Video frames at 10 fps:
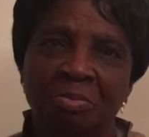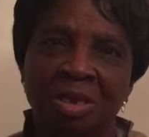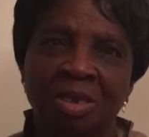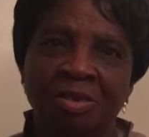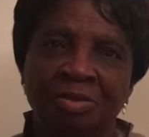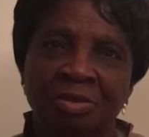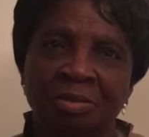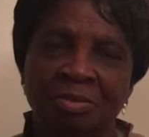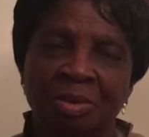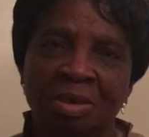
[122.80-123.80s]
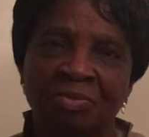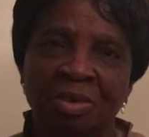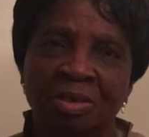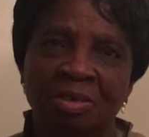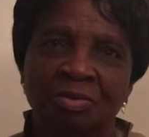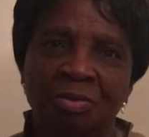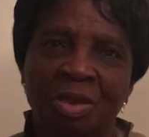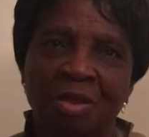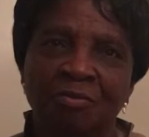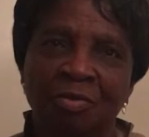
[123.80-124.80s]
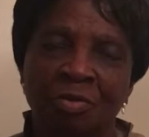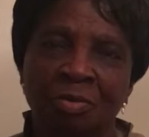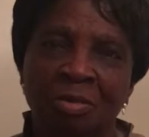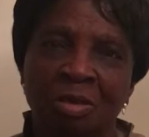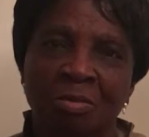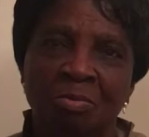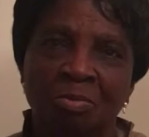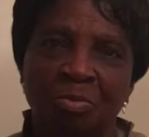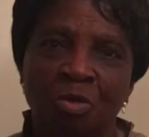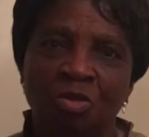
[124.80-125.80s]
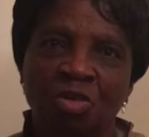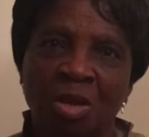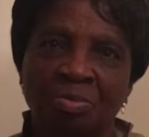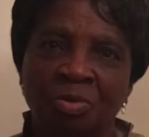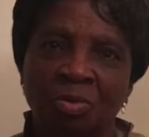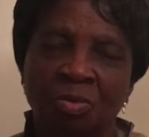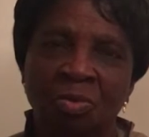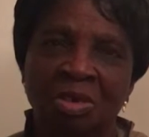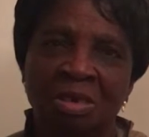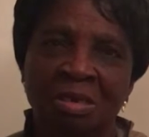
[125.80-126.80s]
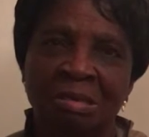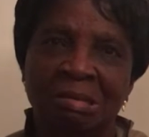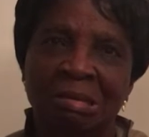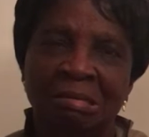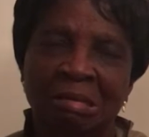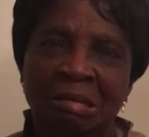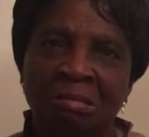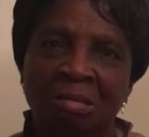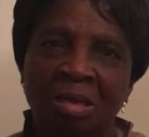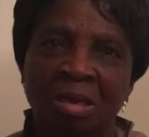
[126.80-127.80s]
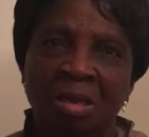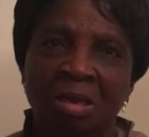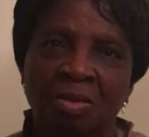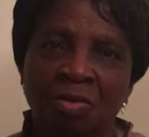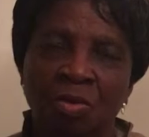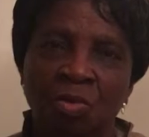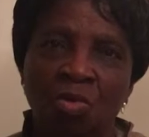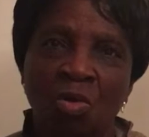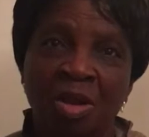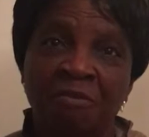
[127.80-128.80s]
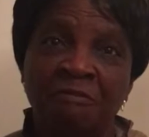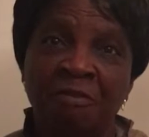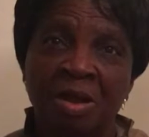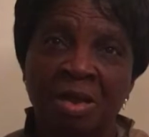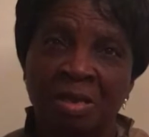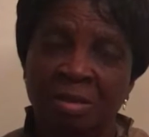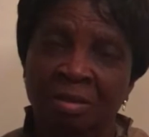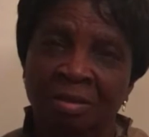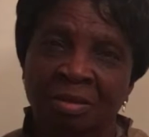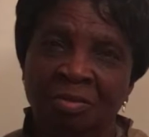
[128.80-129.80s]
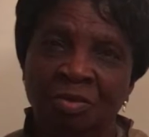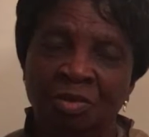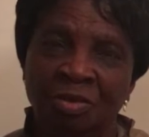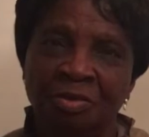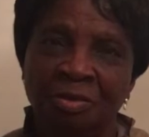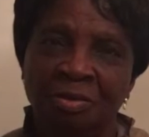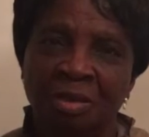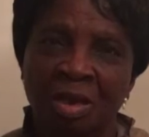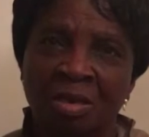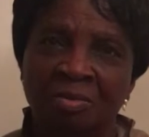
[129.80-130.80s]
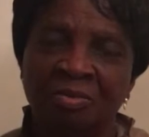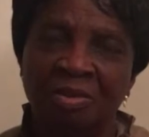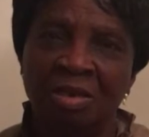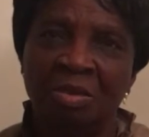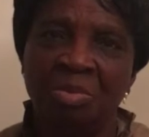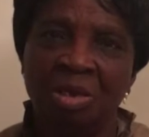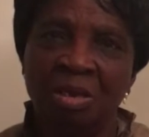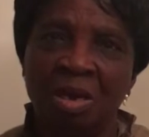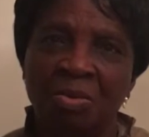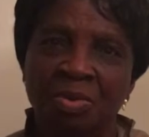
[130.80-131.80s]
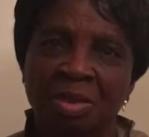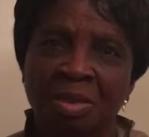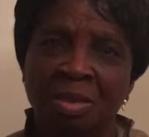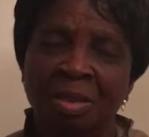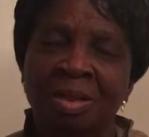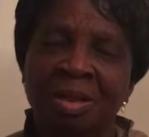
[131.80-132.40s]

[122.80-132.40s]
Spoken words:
meat or whatever it is. You have a pork chop to go in there, and then you don't cut it fine. You just kind of steam it down with it,